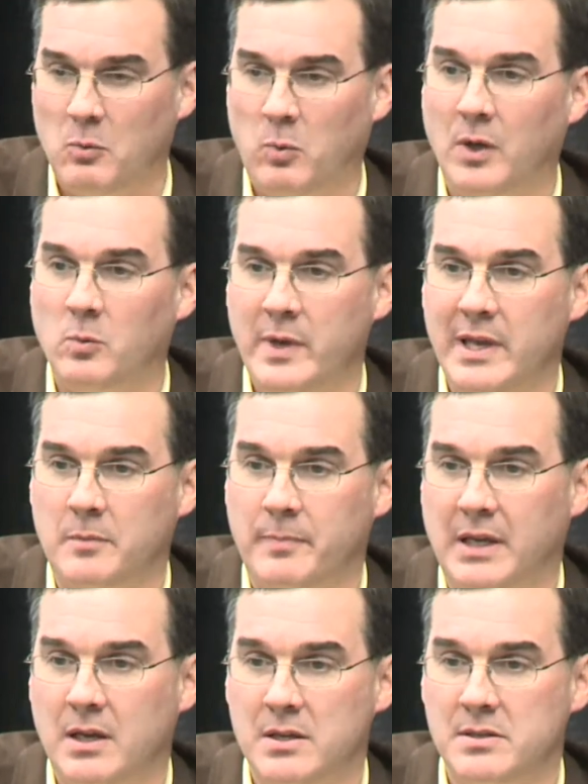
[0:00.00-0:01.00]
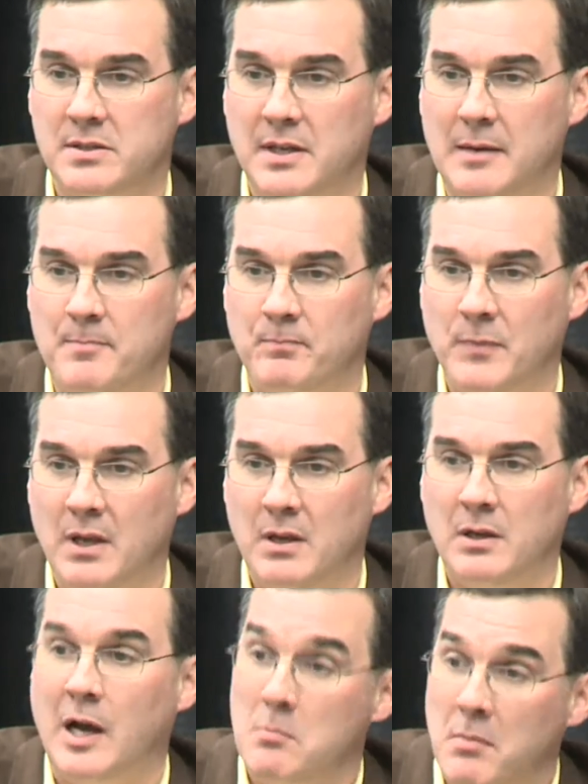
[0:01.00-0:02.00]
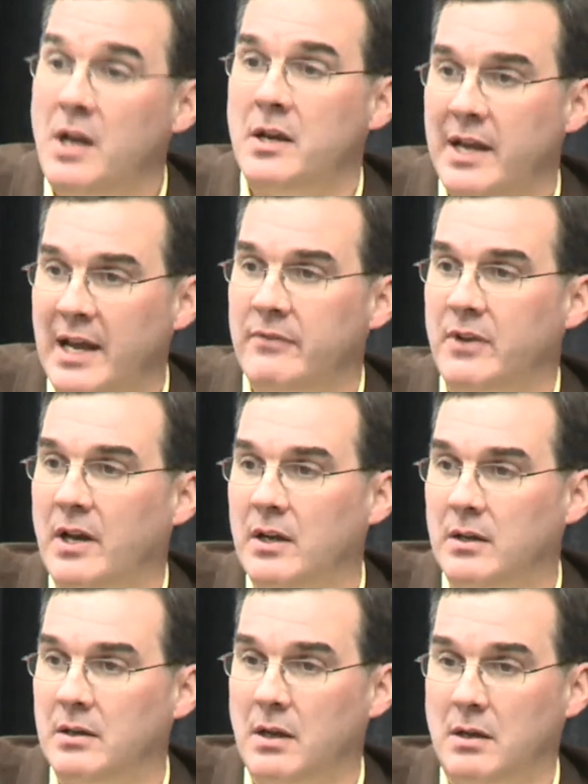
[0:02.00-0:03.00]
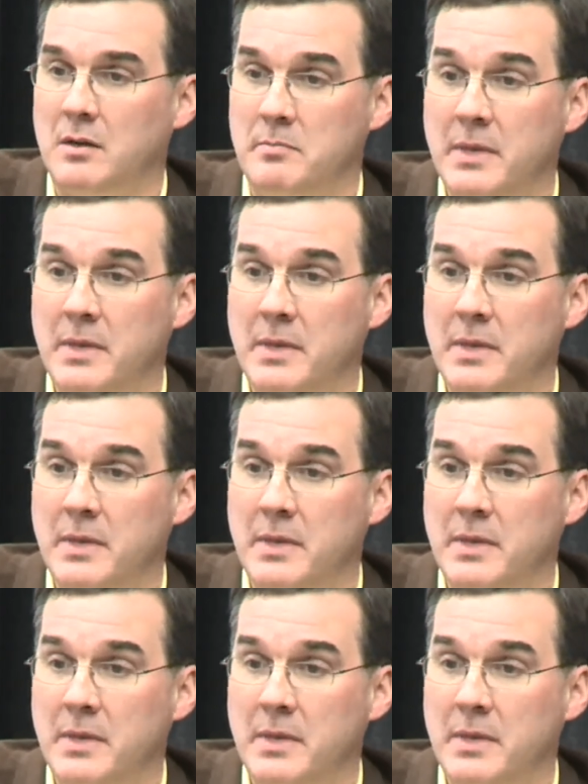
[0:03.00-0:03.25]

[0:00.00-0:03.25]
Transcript: 1 week, because on Monday I've got a